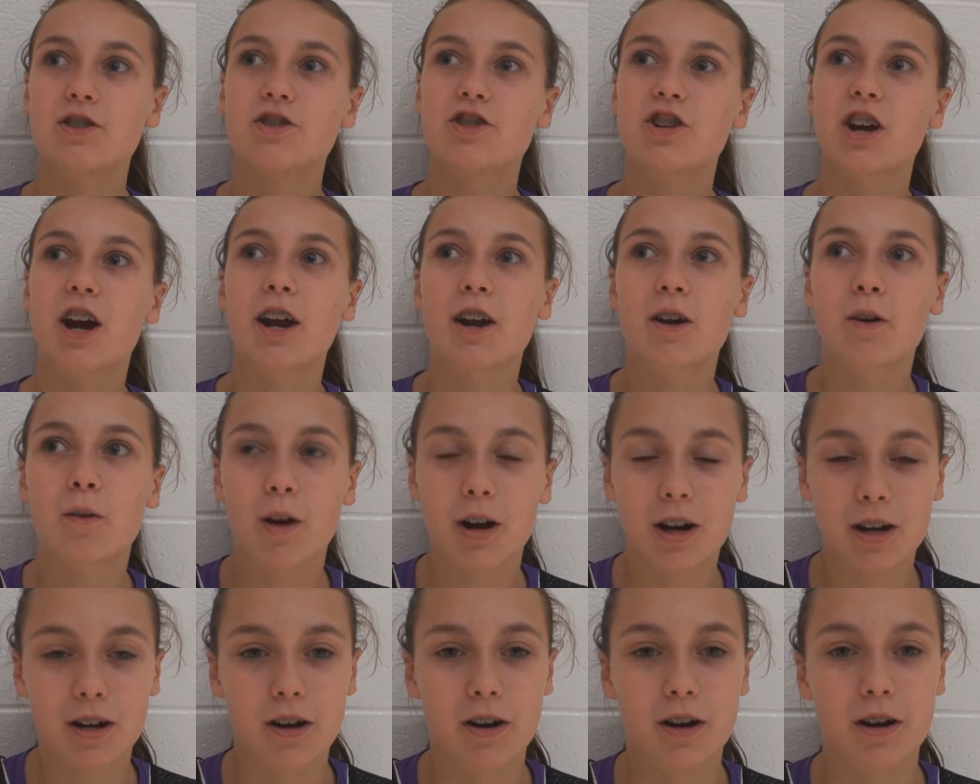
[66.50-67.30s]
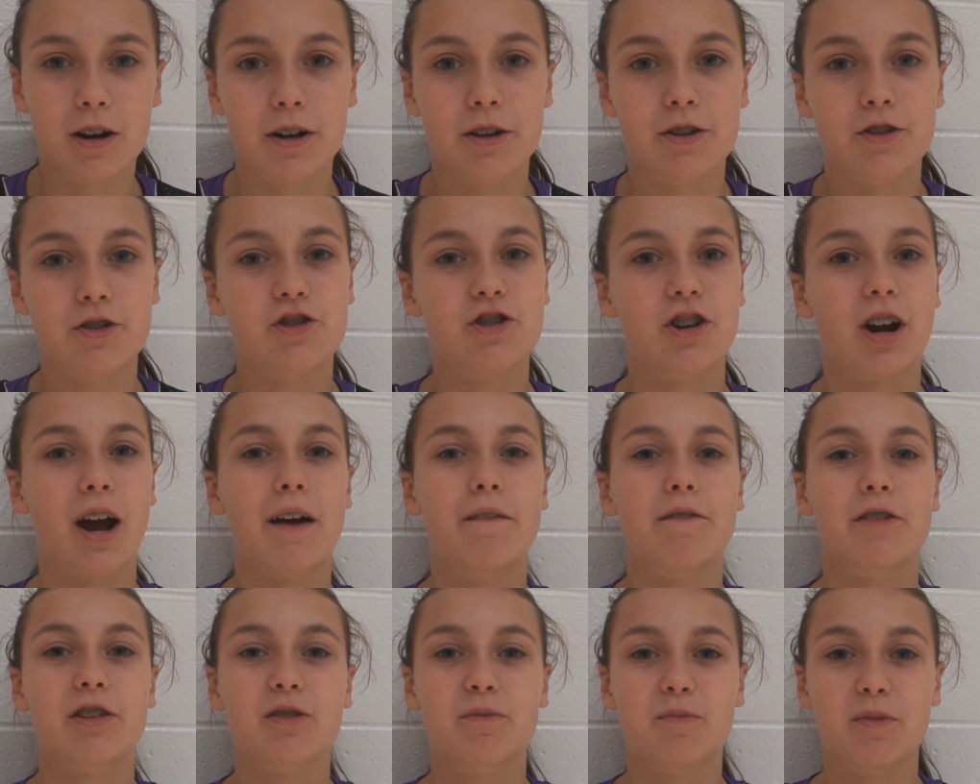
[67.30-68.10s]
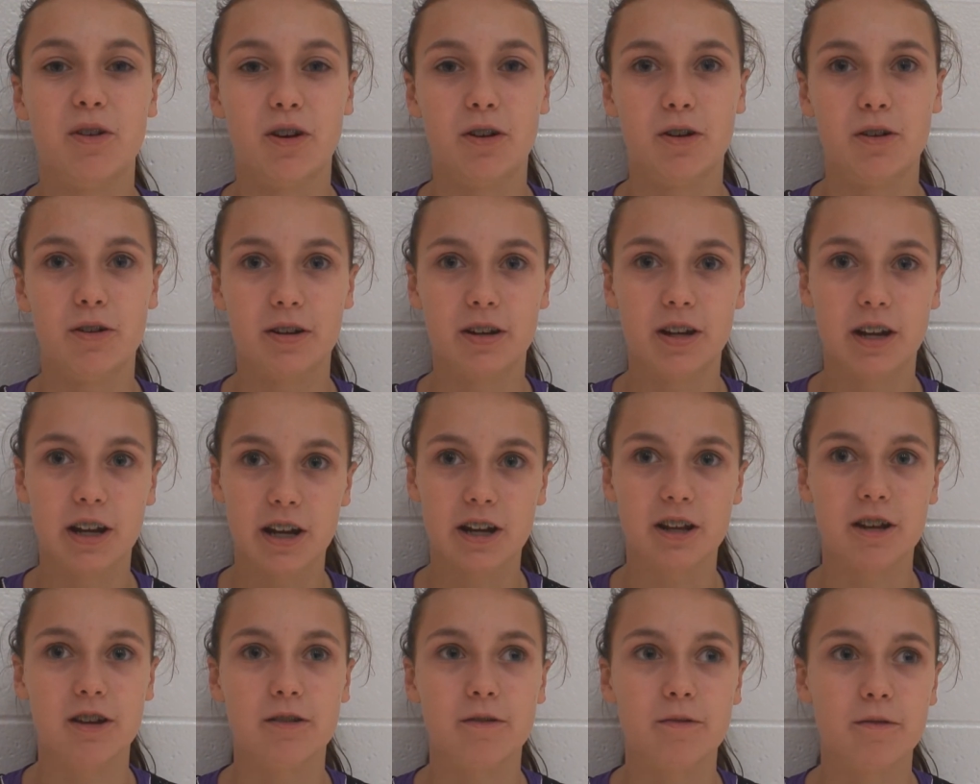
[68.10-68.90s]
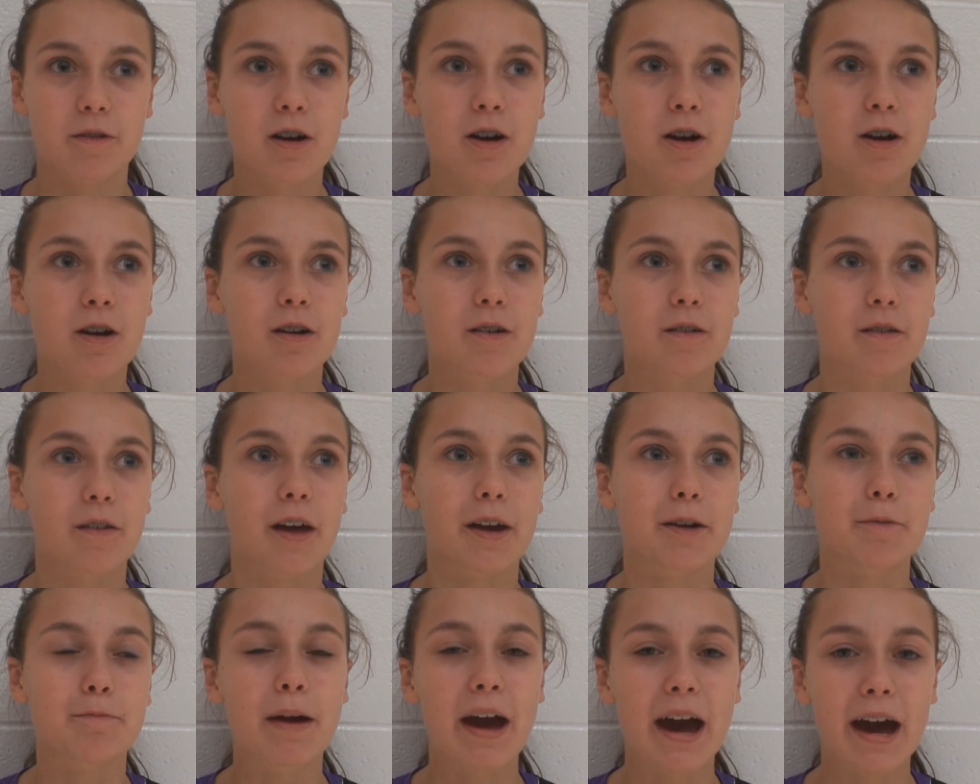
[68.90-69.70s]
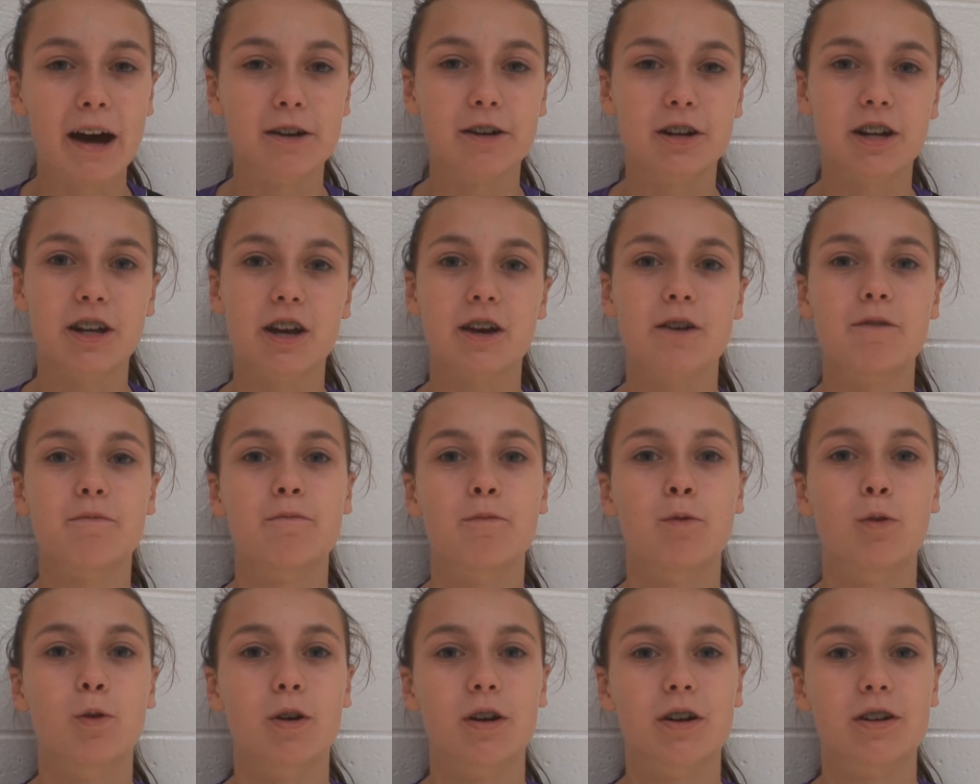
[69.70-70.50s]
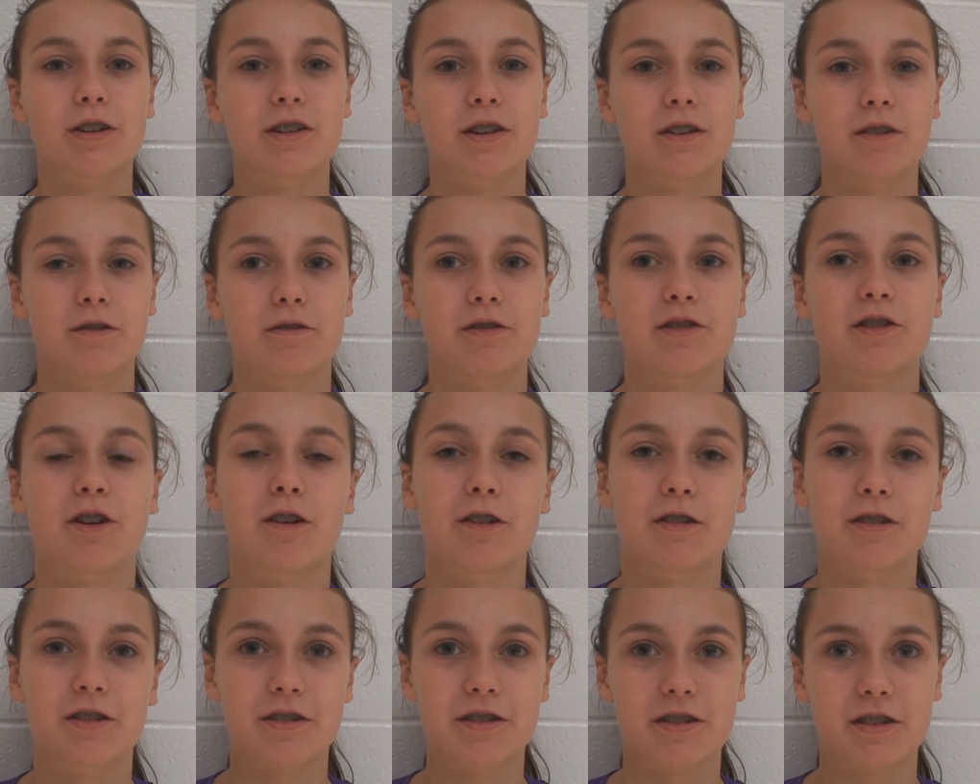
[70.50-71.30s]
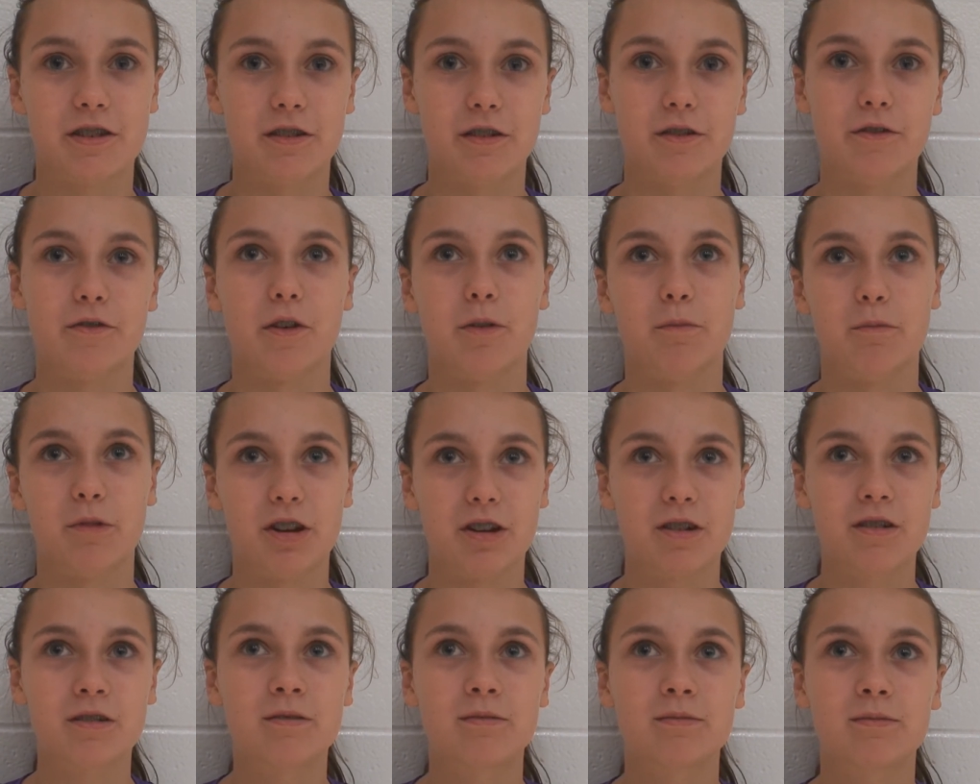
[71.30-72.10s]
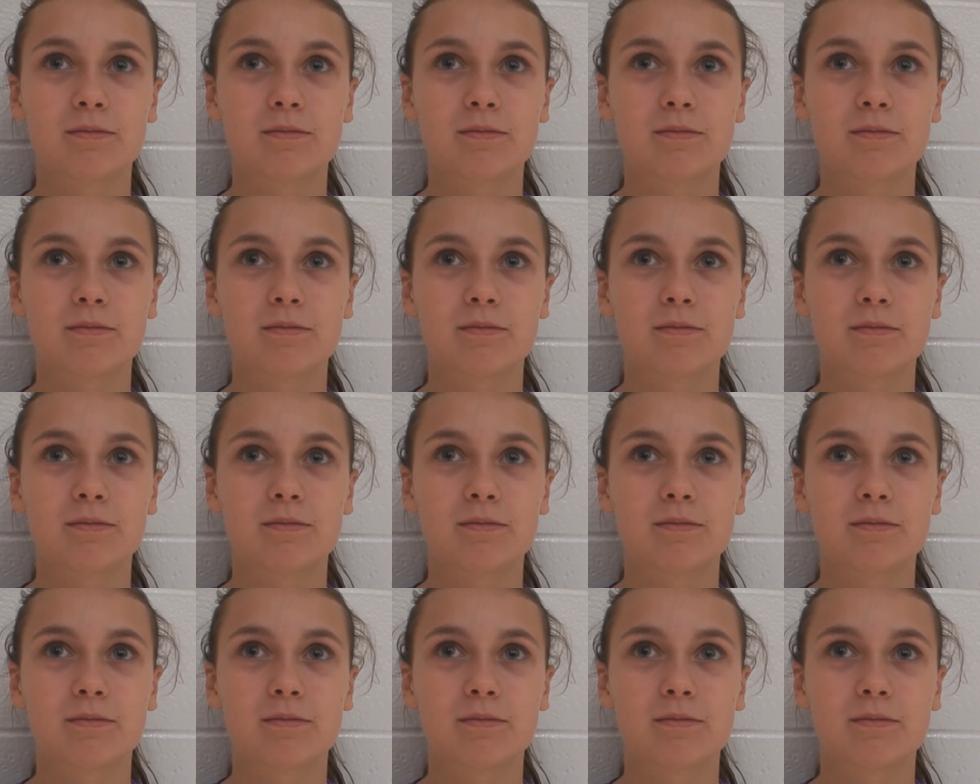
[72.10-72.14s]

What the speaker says: trying to work on driving the ball and getting, pounding it more, so it's hard to steal it from me.